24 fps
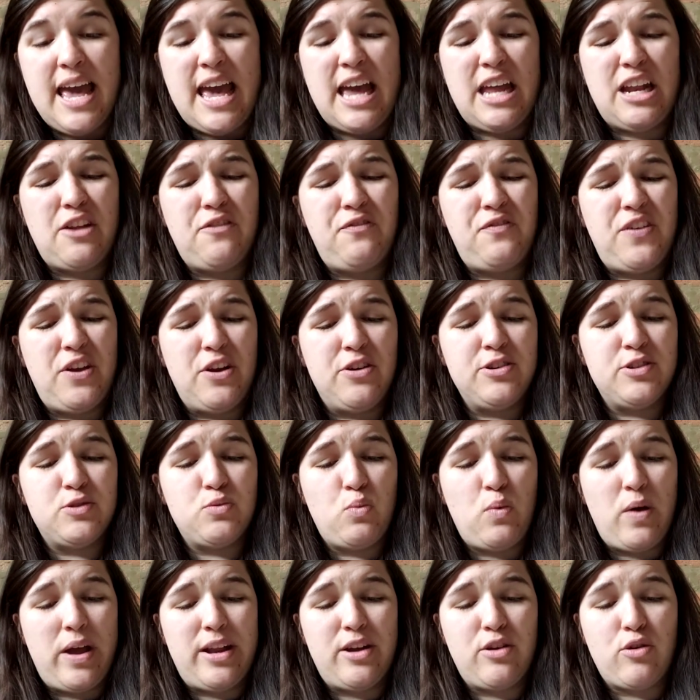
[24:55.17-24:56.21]
and a fierce
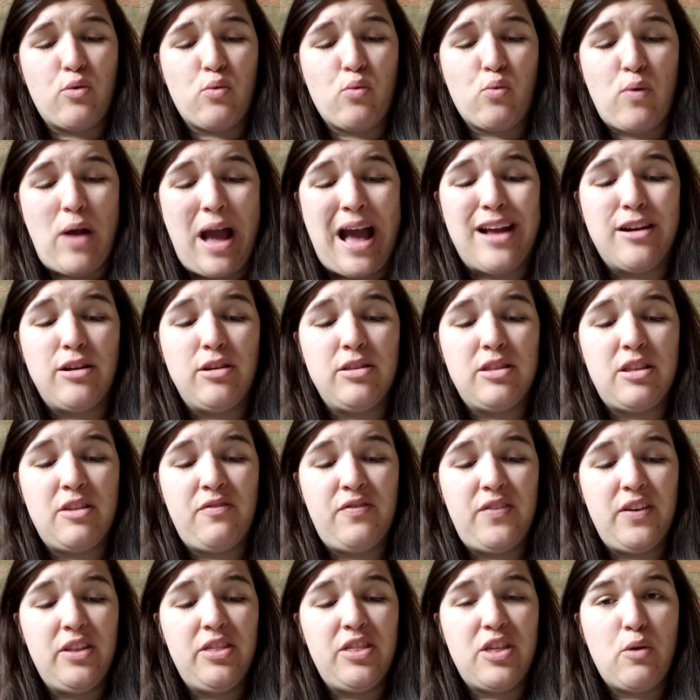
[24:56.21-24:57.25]
wind rattled the
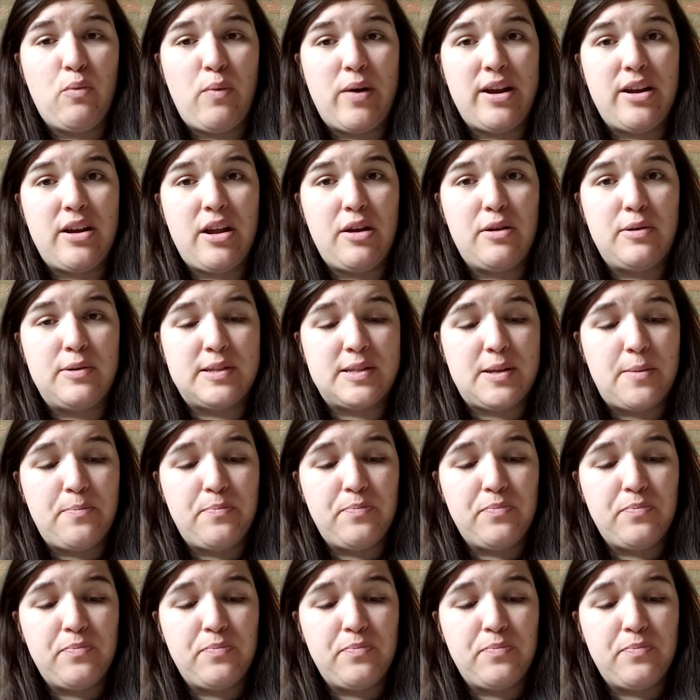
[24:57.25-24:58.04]
filthy windows.